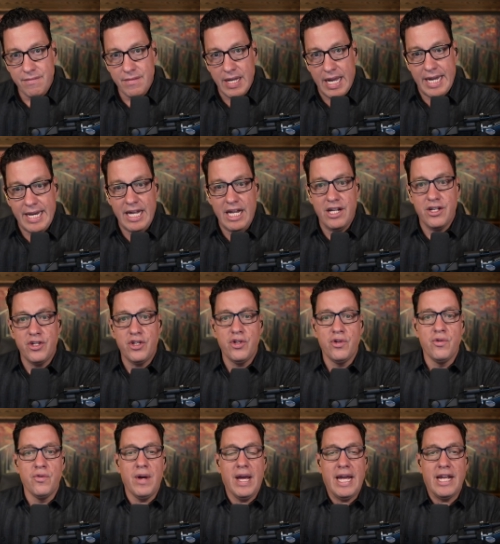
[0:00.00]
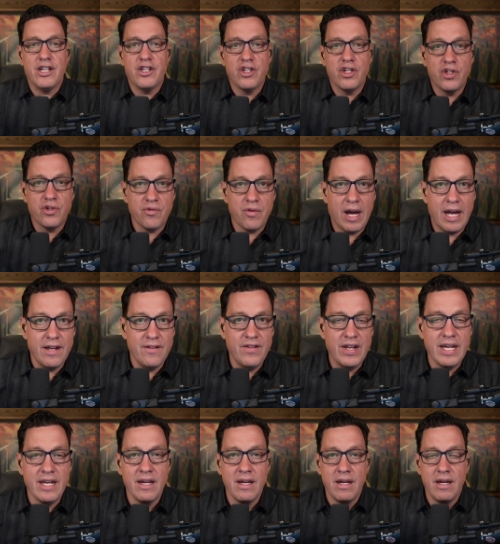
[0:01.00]
and into a
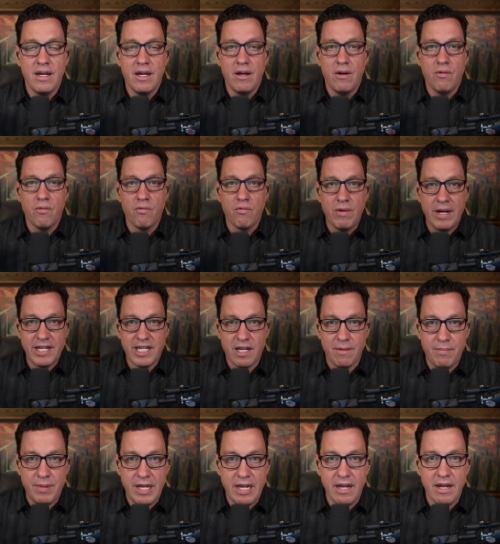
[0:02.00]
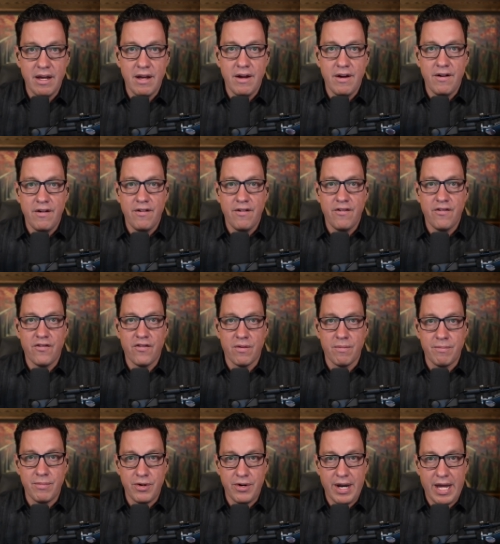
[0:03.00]
striving recipe for
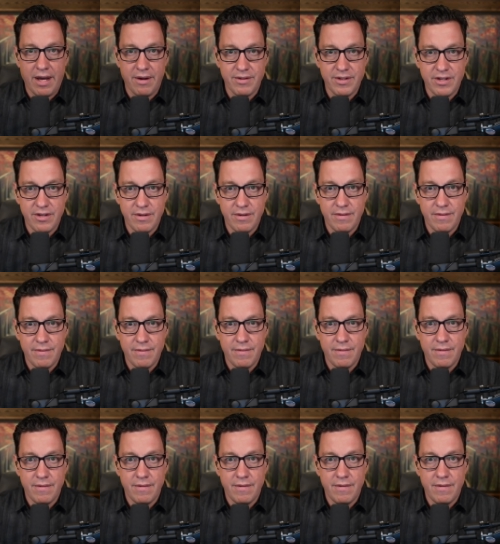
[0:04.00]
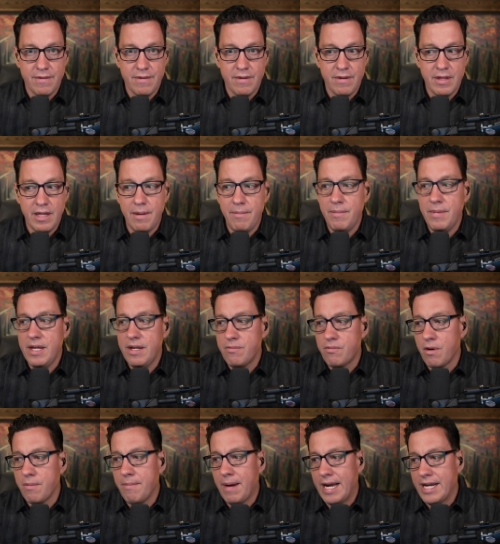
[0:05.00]
burnout. Let me
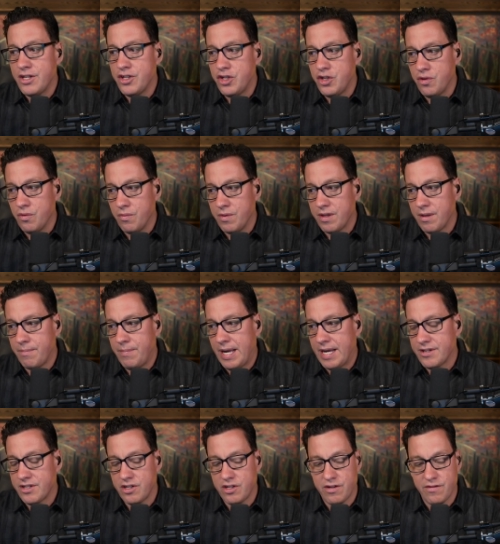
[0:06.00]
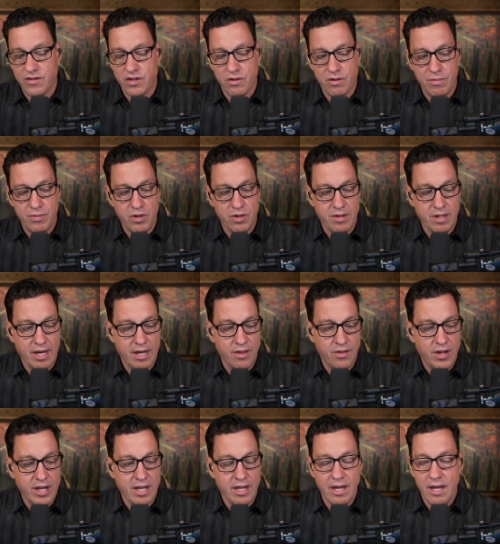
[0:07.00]
remind you with a passage of scripture that I
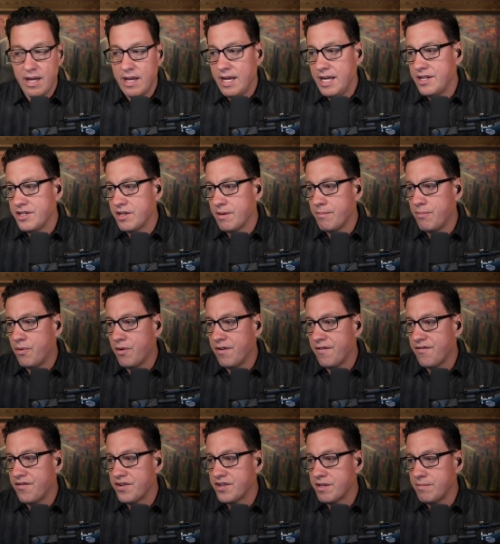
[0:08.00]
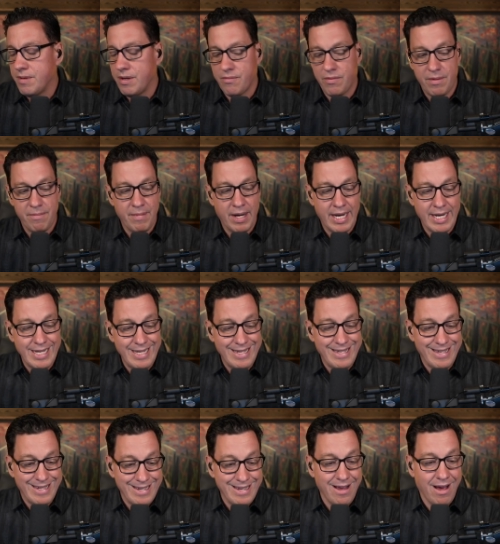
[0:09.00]
think is important for us to be
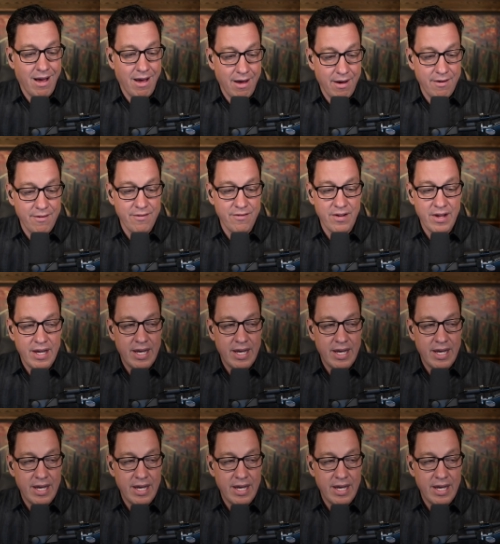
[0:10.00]
reminded of